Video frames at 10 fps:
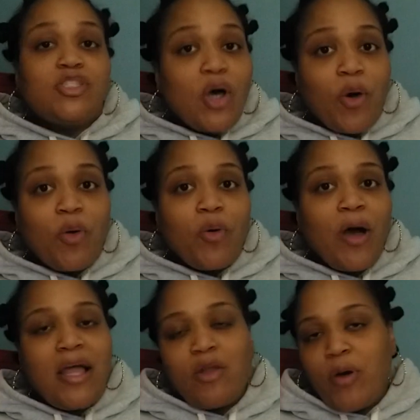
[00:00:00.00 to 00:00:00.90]

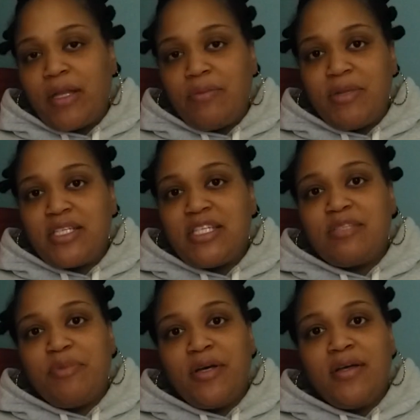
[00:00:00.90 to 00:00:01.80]
So I know I didn't mention
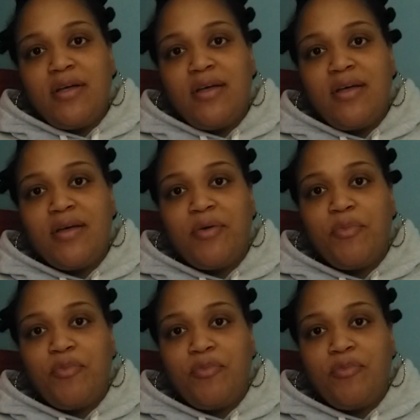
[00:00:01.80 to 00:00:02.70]
this, but
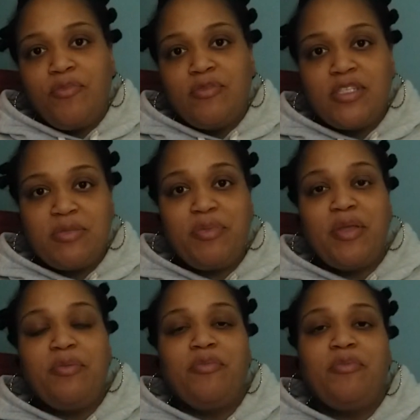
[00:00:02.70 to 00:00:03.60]
just
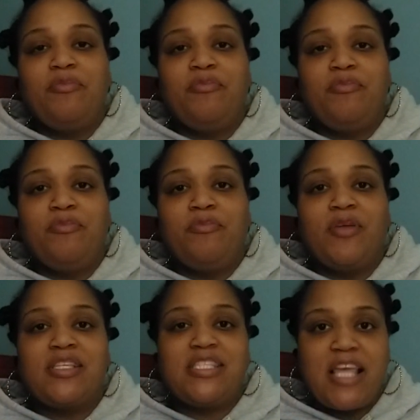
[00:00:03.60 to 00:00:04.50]
be
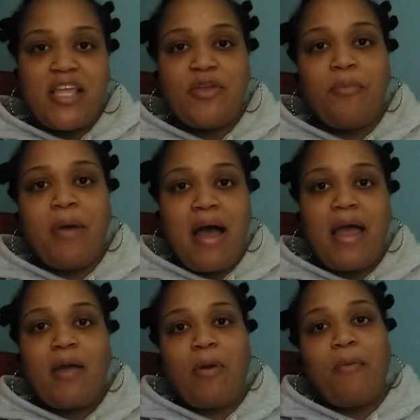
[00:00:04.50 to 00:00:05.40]
and set your
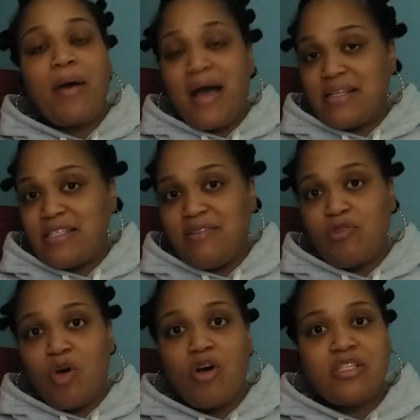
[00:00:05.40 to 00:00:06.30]
mind around
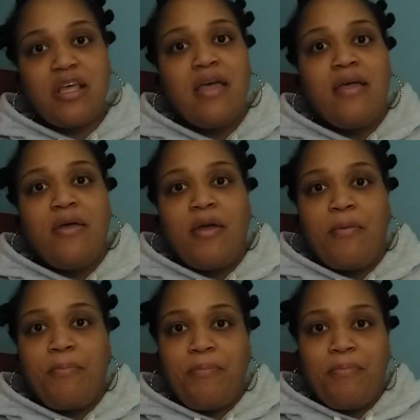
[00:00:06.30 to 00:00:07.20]
positive thoughts,
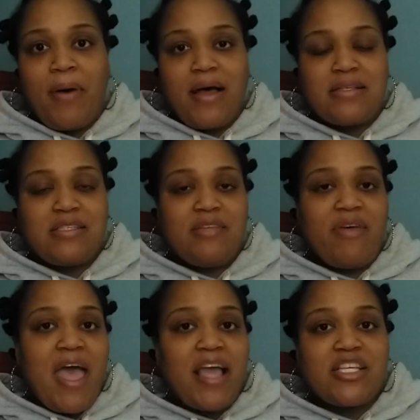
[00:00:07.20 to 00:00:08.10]

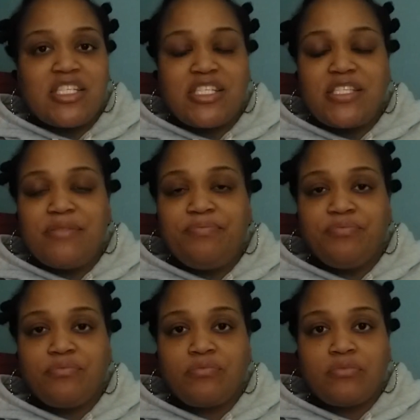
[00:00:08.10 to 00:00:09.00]
positive actions,
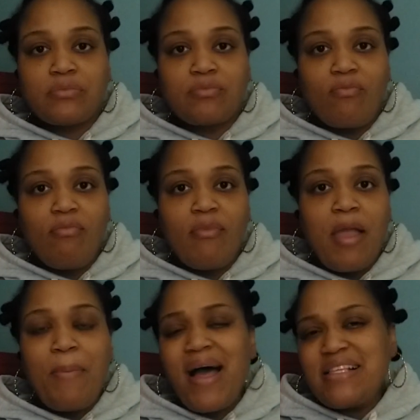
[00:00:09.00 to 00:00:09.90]

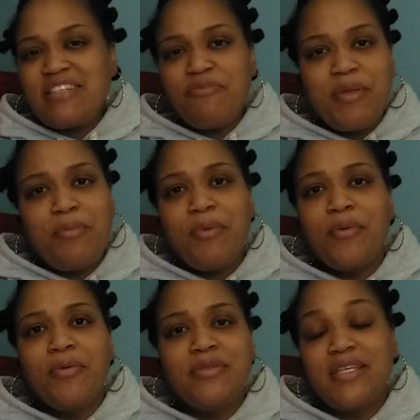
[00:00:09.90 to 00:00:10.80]
and positive
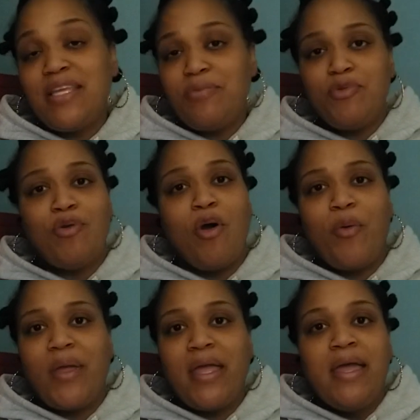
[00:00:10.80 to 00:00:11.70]
people to keep you
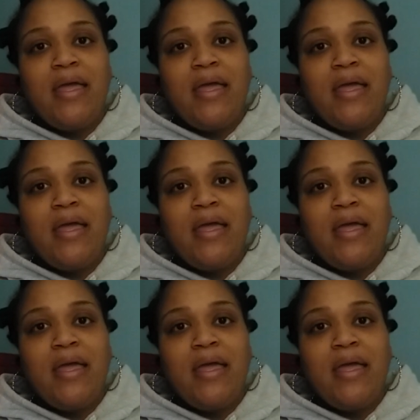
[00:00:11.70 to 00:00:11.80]
going.